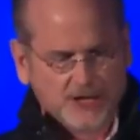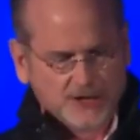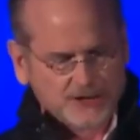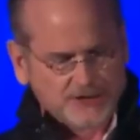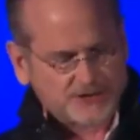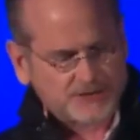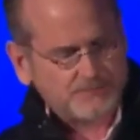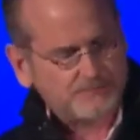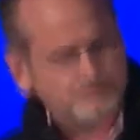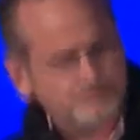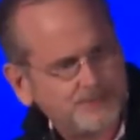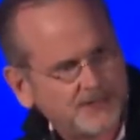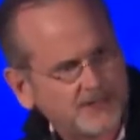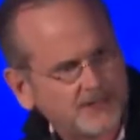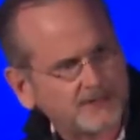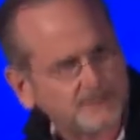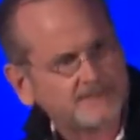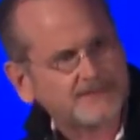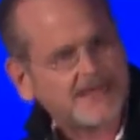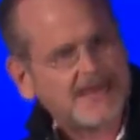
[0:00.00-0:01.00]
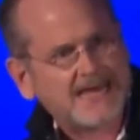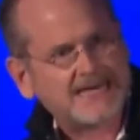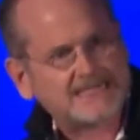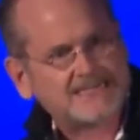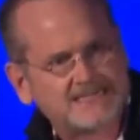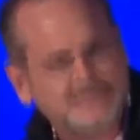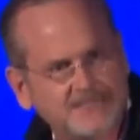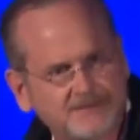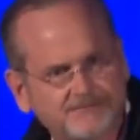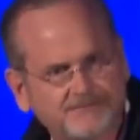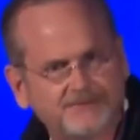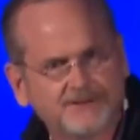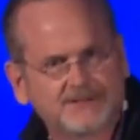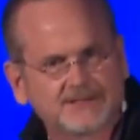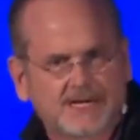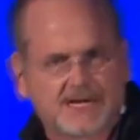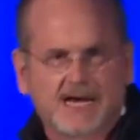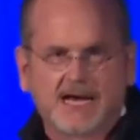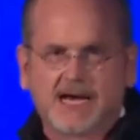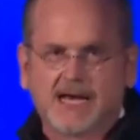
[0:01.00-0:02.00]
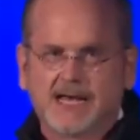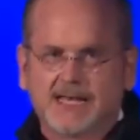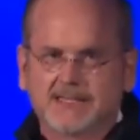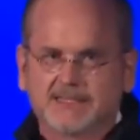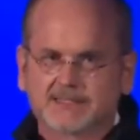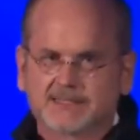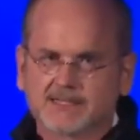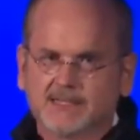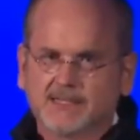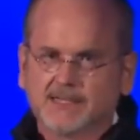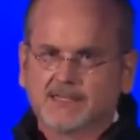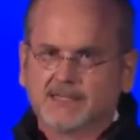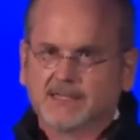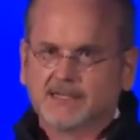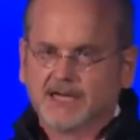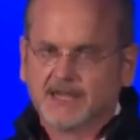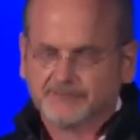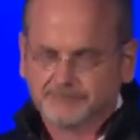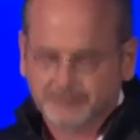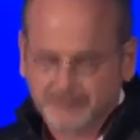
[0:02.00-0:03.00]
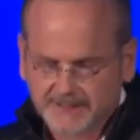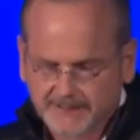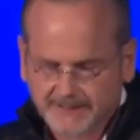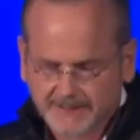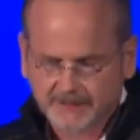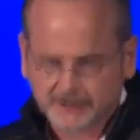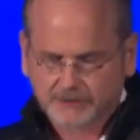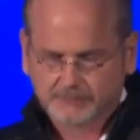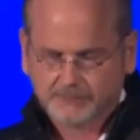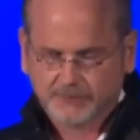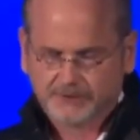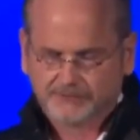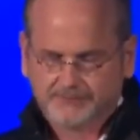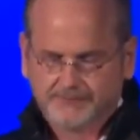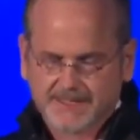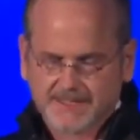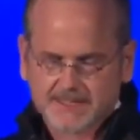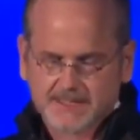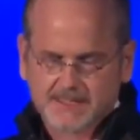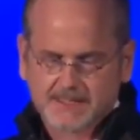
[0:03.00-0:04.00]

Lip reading: to build a different kind of political movement.